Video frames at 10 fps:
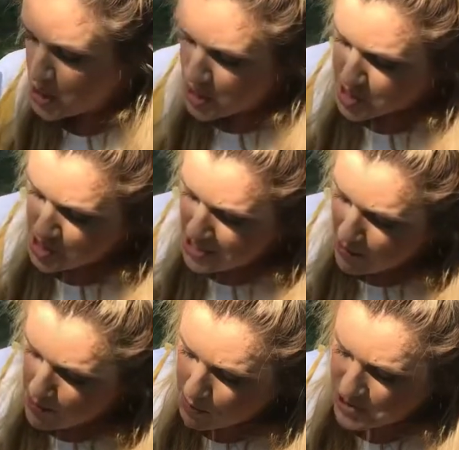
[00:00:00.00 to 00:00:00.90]
So now
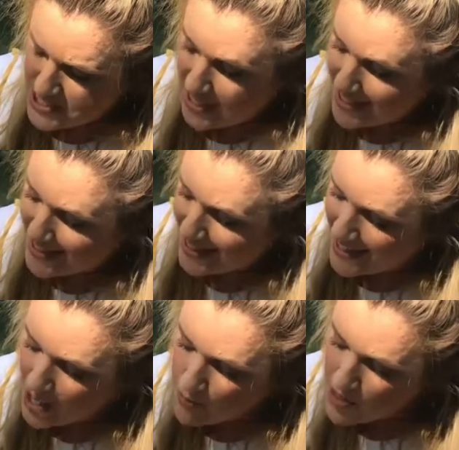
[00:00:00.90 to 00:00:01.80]
I'm on 10
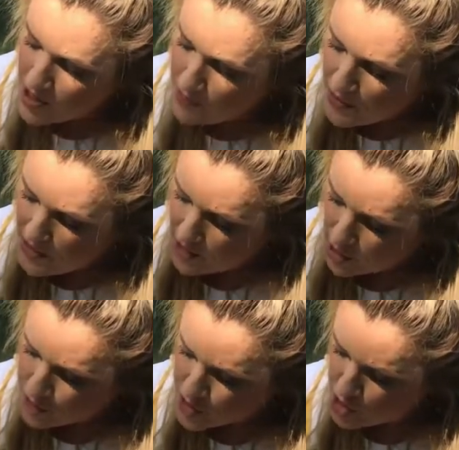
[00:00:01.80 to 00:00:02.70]
a.m. and then
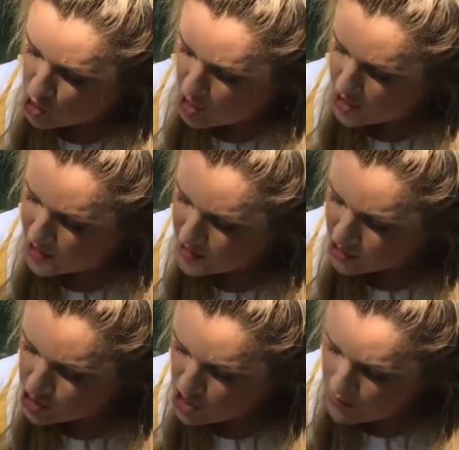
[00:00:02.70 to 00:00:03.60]
I've just got a little
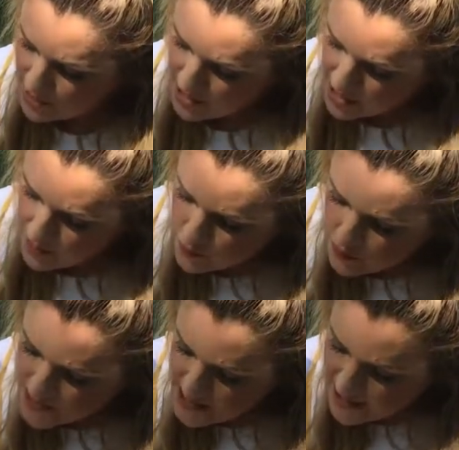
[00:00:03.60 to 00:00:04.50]
jump here
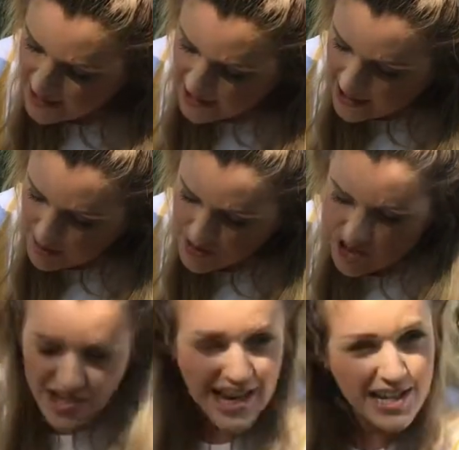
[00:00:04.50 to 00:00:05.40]
from 10 a.m. to
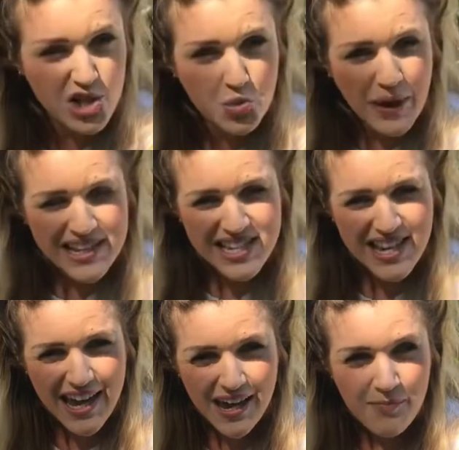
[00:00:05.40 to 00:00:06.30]

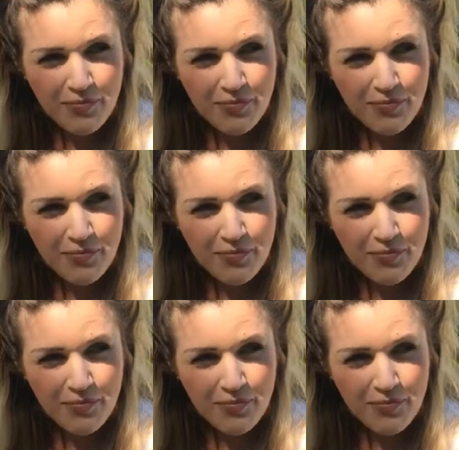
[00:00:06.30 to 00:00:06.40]
10:20.